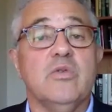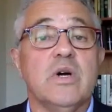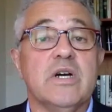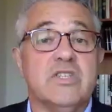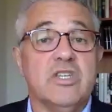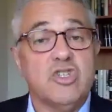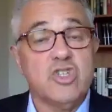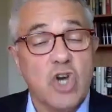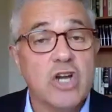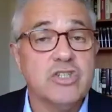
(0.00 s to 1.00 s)
was in
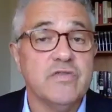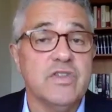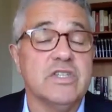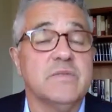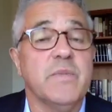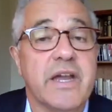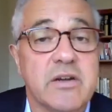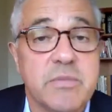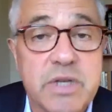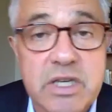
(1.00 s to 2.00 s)
charge of this
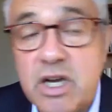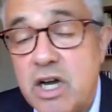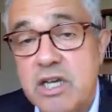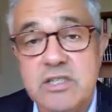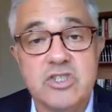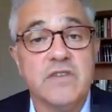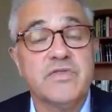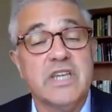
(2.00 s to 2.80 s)
matter because Jeff